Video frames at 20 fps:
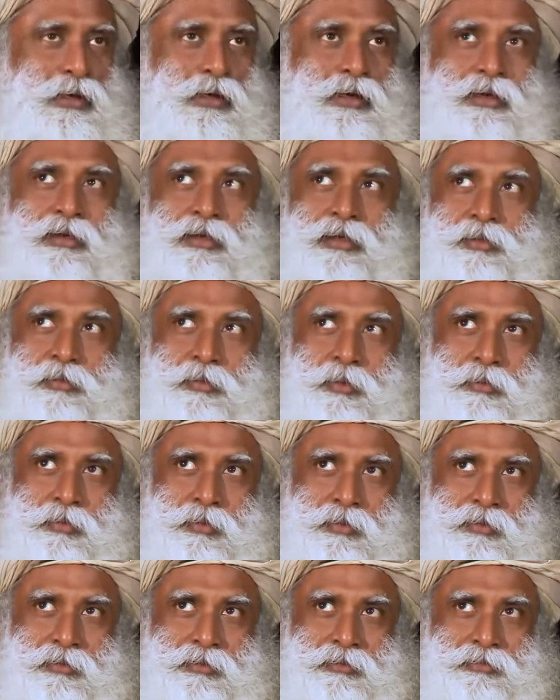English
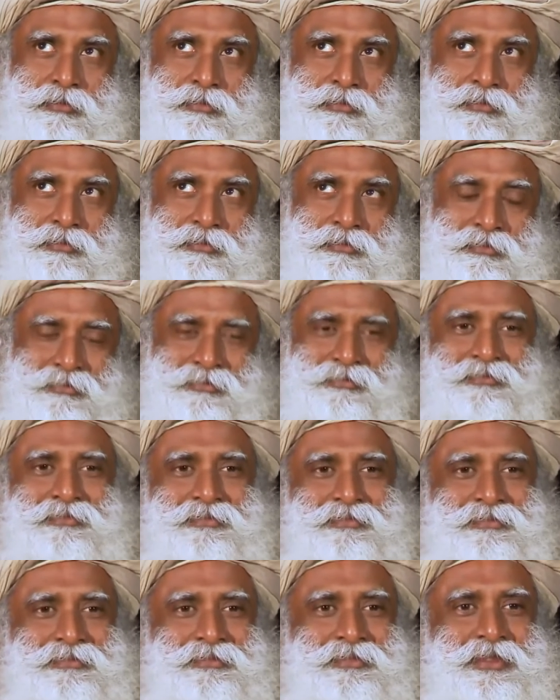people,
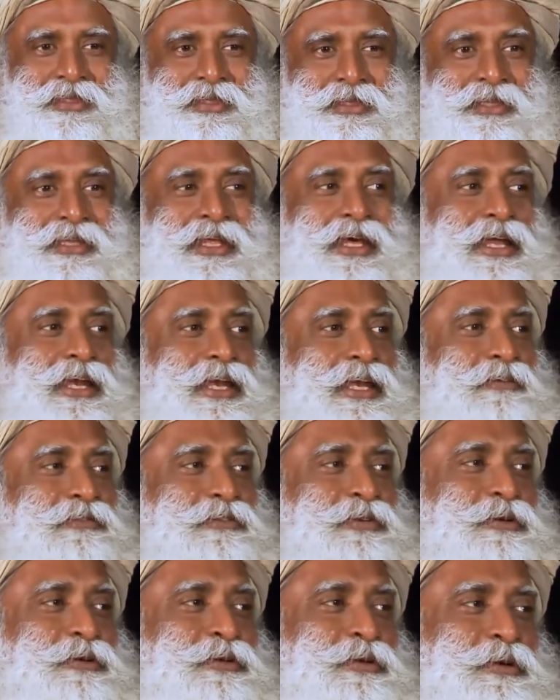they're
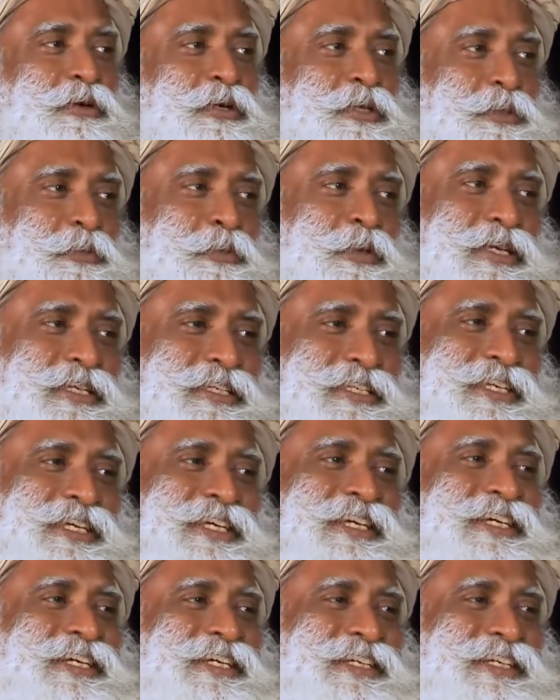left out of the conspiracy